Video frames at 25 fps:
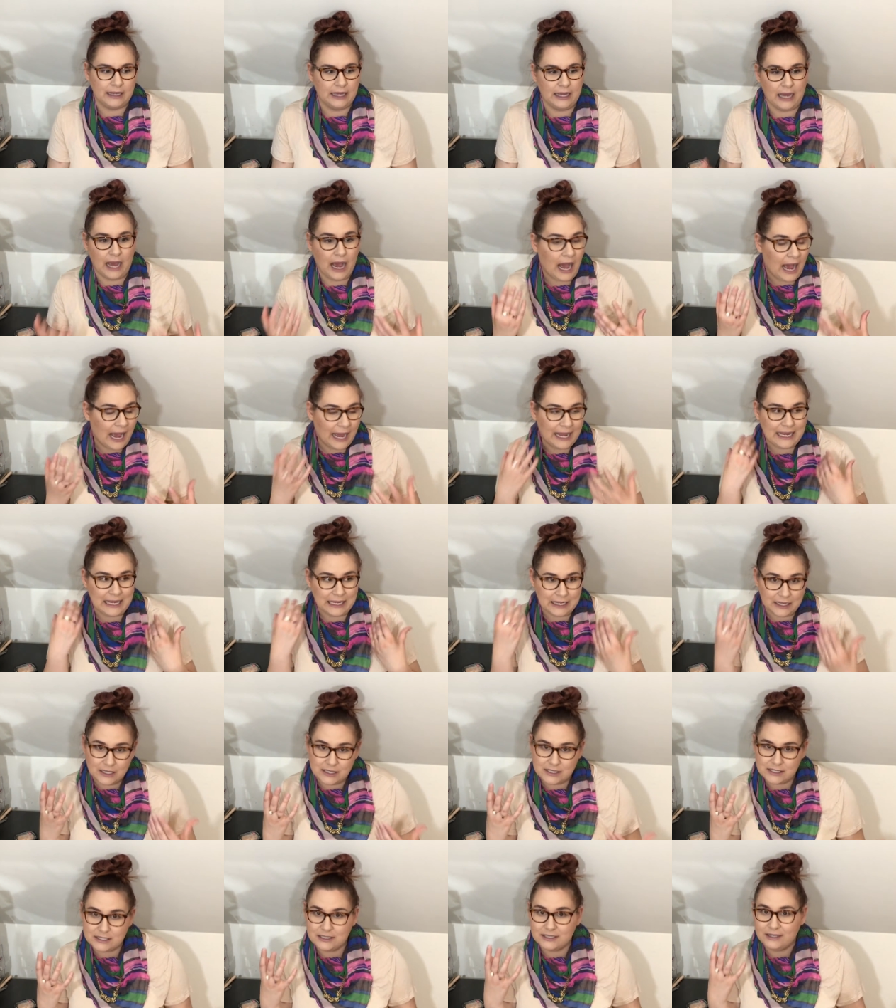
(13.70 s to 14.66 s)

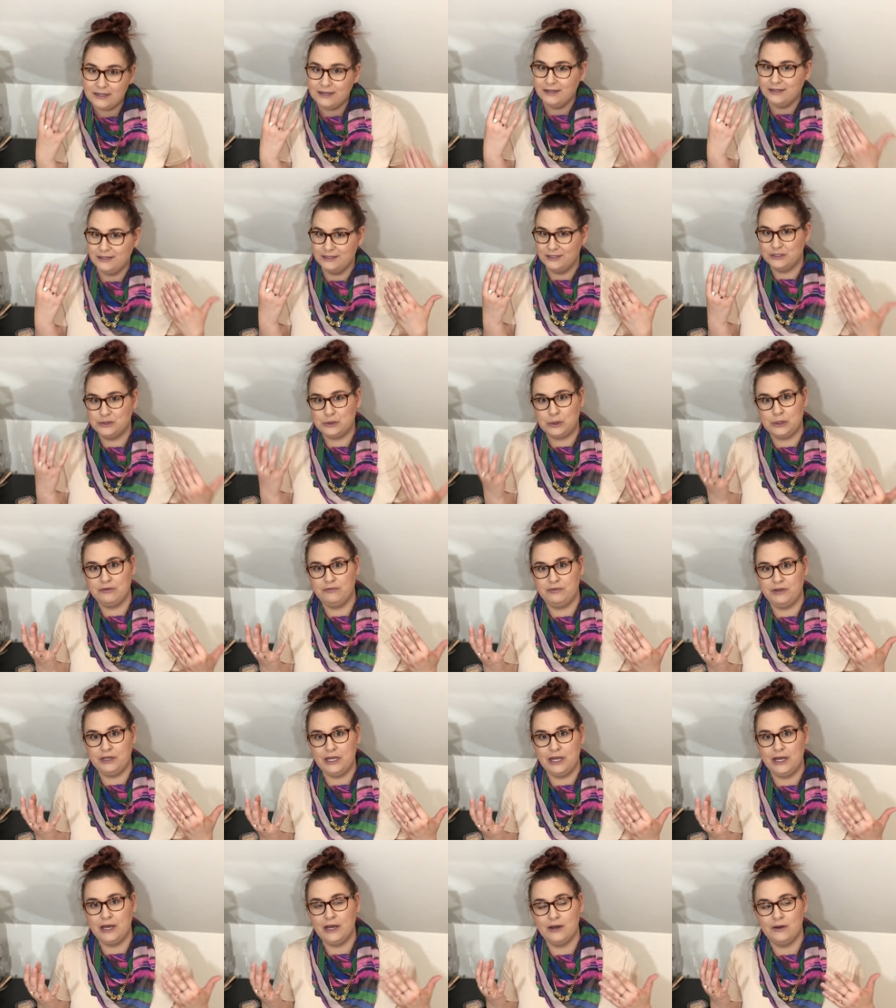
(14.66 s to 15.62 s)
high-end sort of
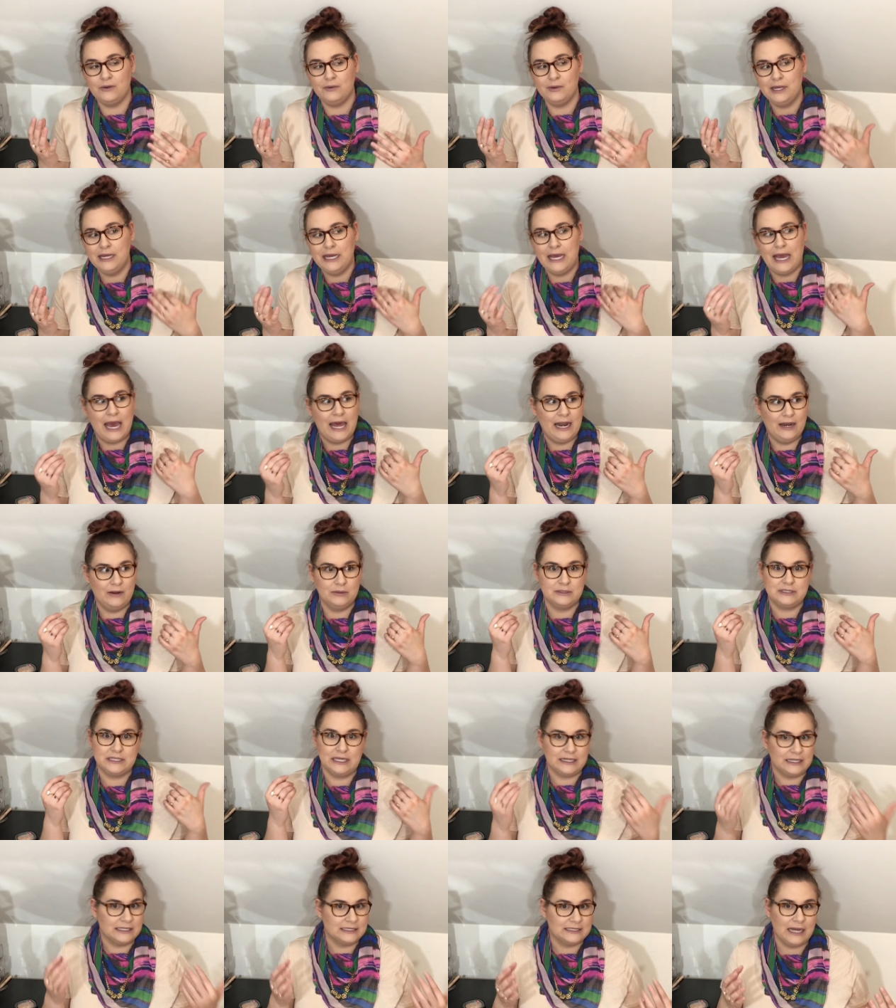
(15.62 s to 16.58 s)
video and it was
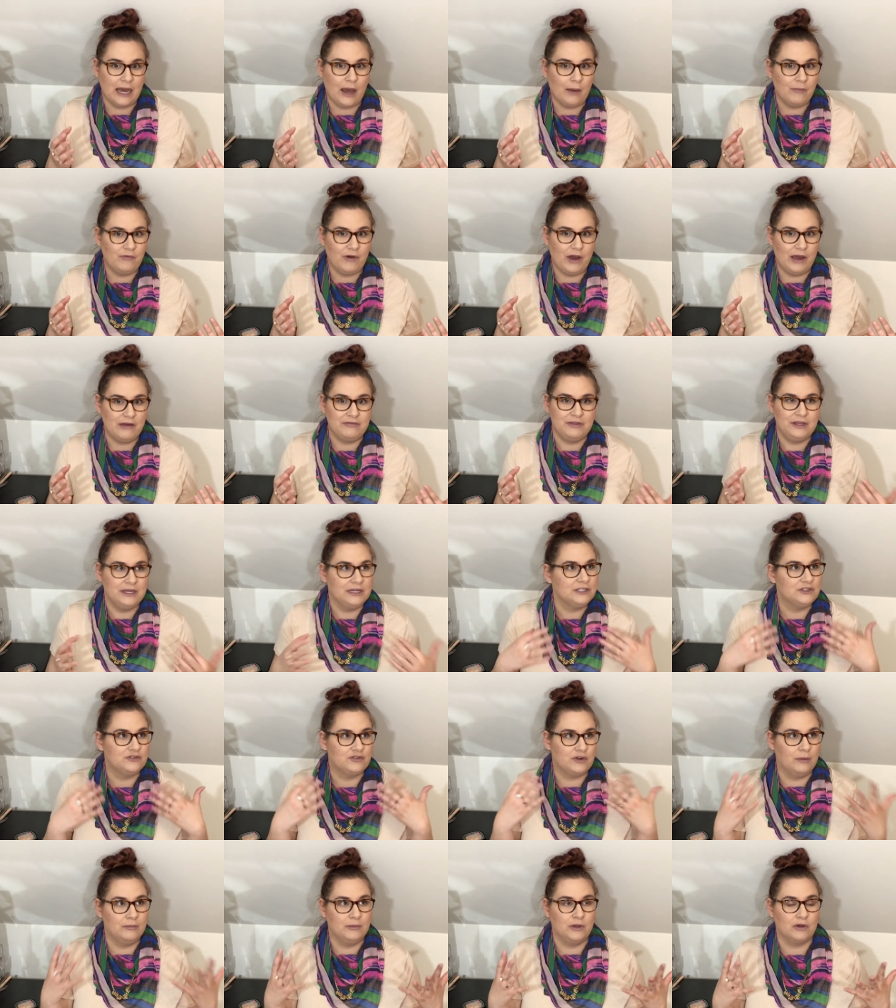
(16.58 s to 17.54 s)
like the top 5 things
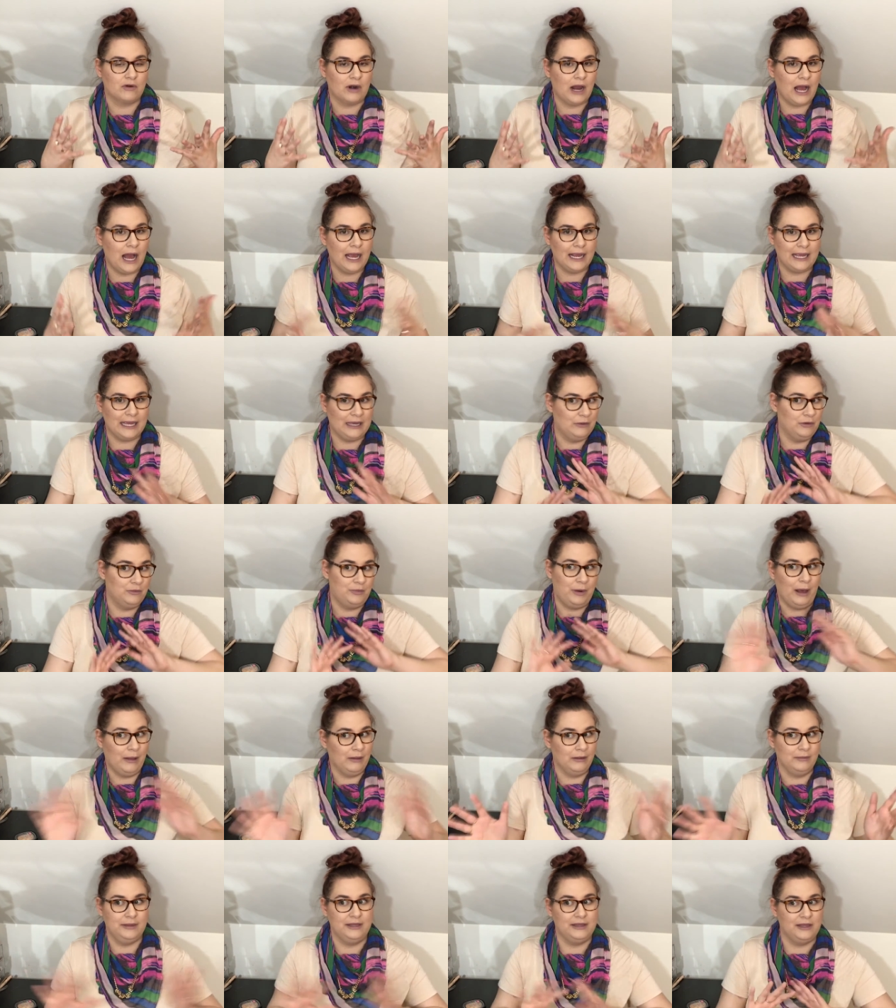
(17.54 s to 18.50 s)
from Lorac, it would
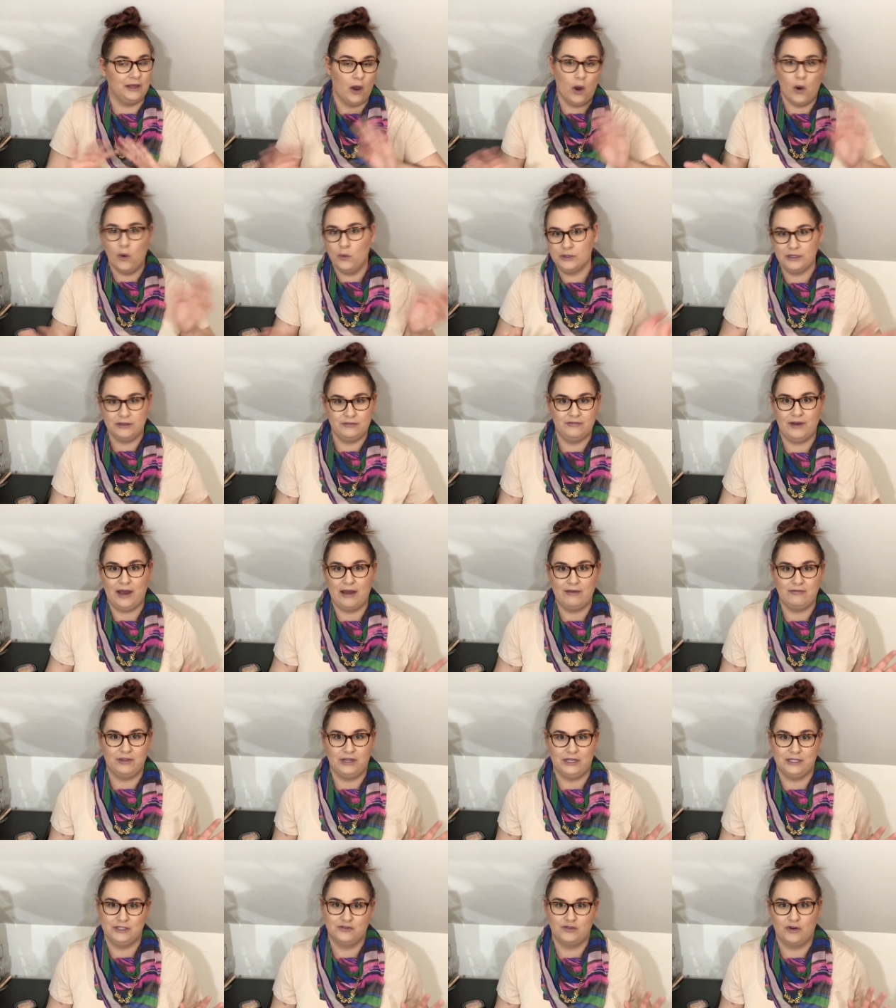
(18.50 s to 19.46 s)
probably be the only 5
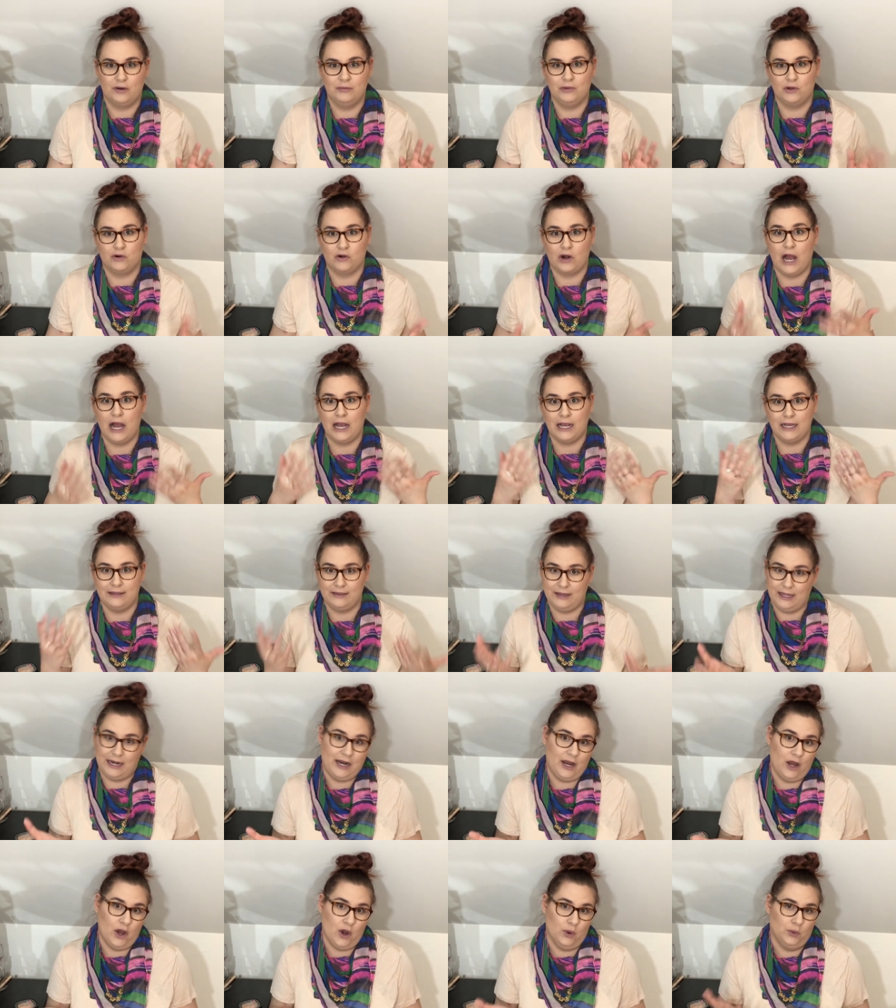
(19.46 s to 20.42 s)
things from Lorac that
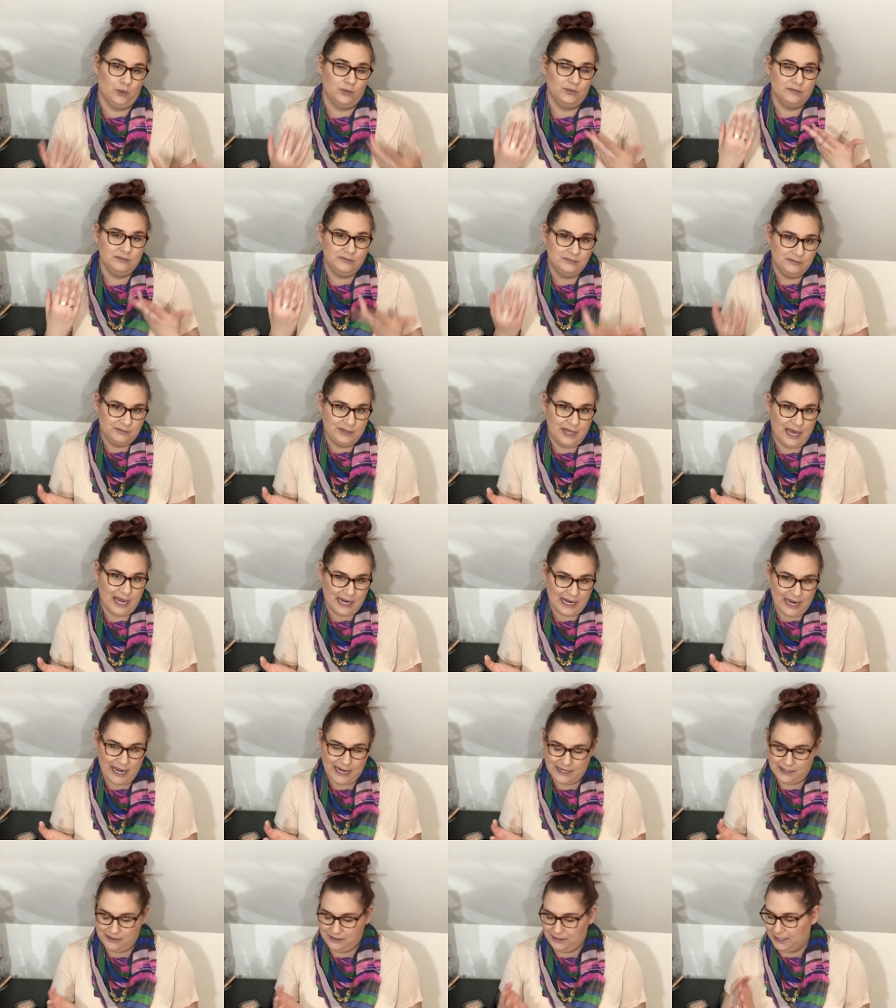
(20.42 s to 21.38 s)
I own. That
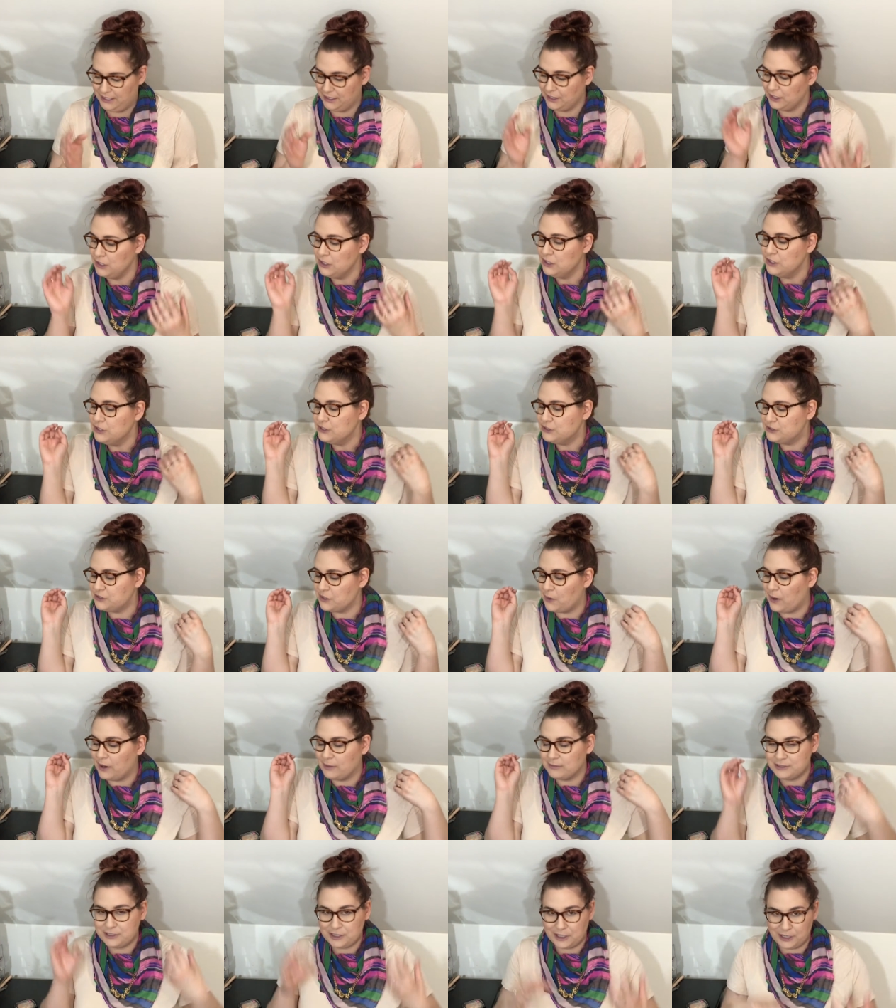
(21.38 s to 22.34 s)
kind of thing. So
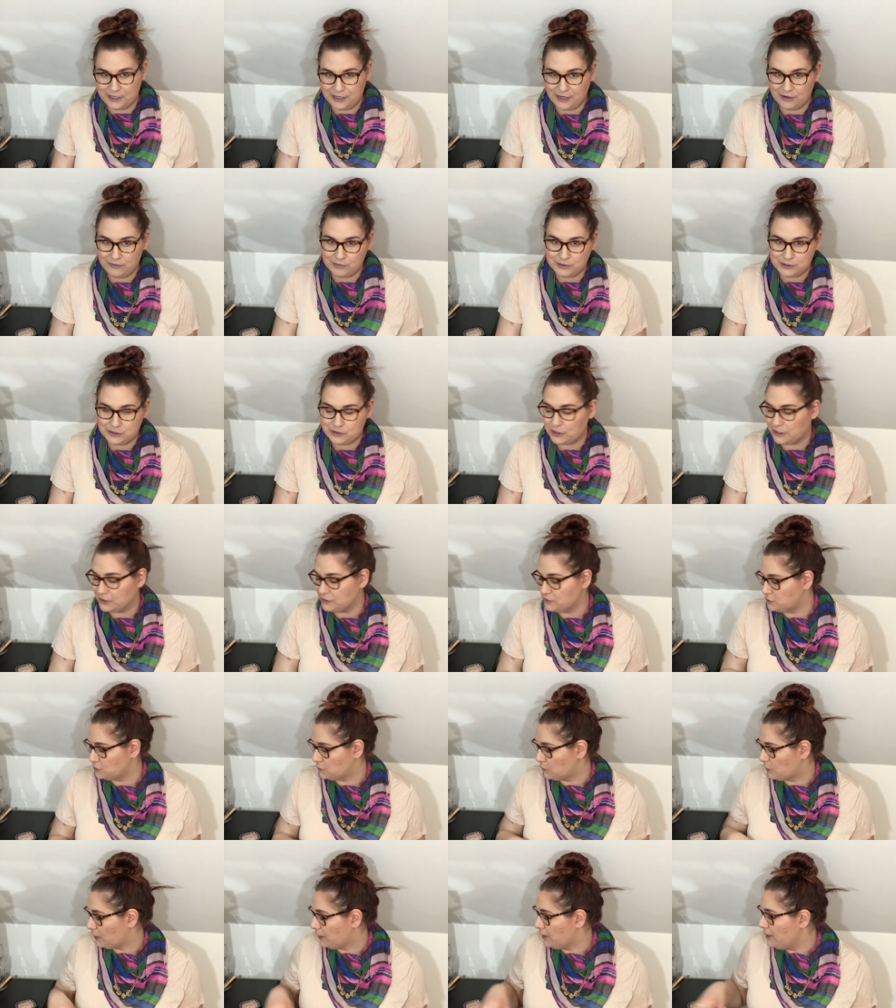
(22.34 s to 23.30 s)
I'm starting off with
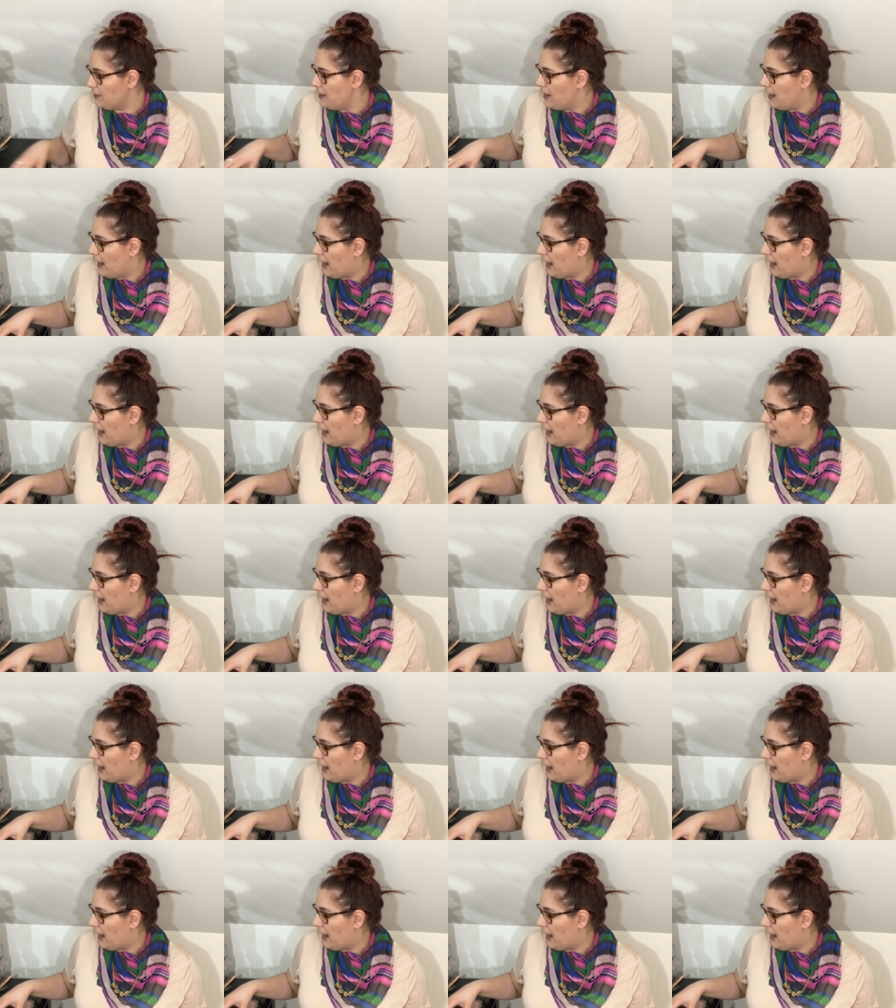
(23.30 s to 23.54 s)
drugstore.